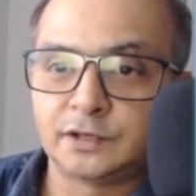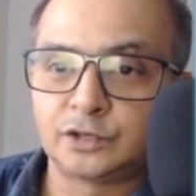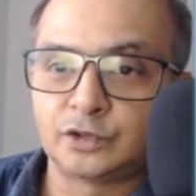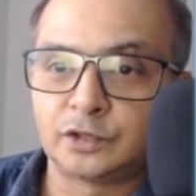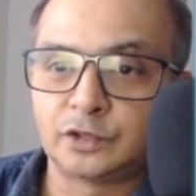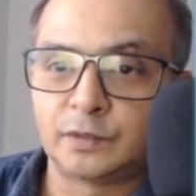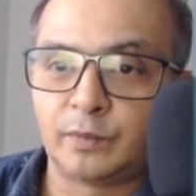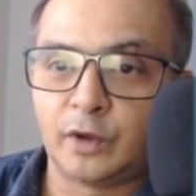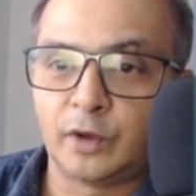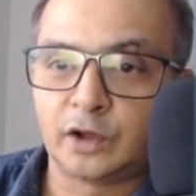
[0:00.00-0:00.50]
So
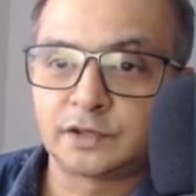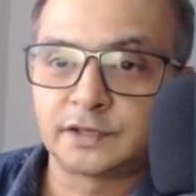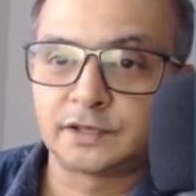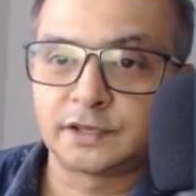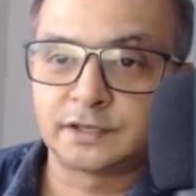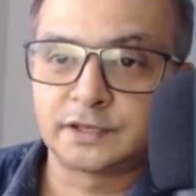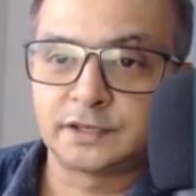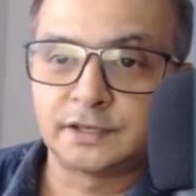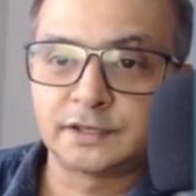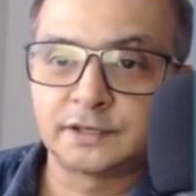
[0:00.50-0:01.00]
the box
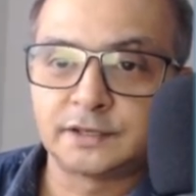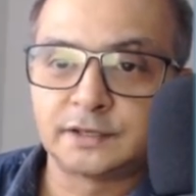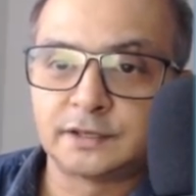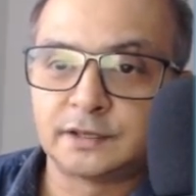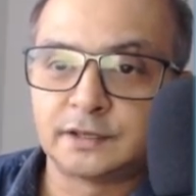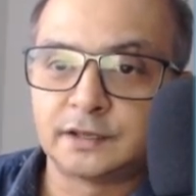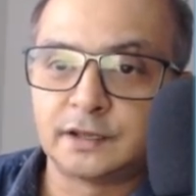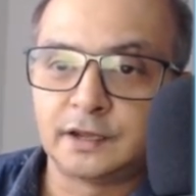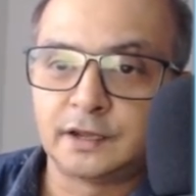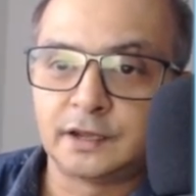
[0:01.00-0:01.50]
x is
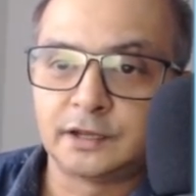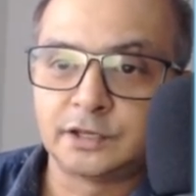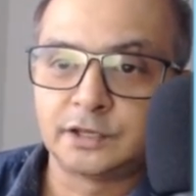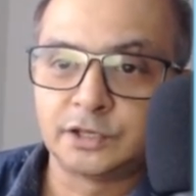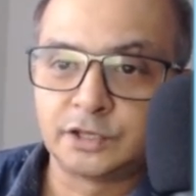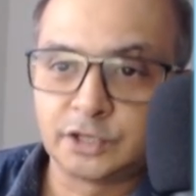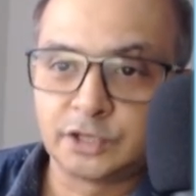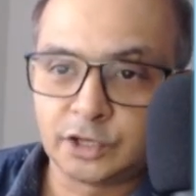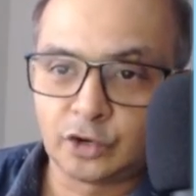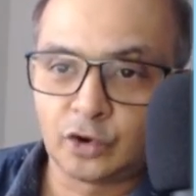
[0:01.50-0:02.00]

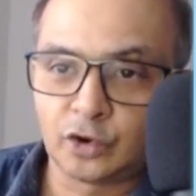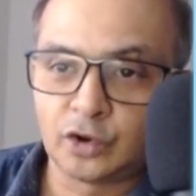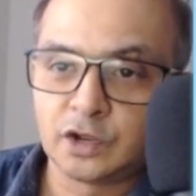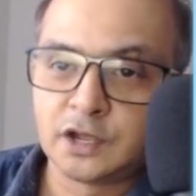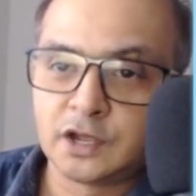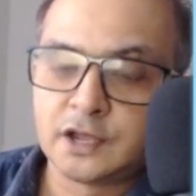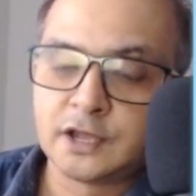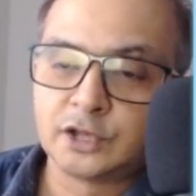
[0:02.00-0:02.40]
0.